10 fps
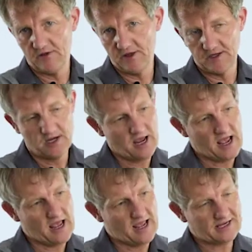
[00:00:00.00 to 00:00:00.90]
that
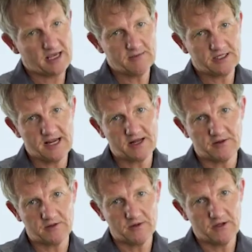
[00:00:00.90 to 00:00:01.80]
are coming
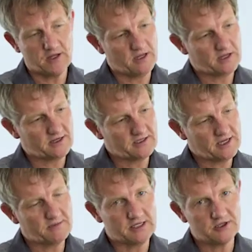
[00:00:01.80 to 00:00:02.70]

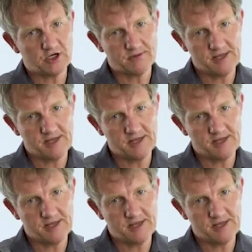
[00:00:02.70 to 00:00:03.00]
in time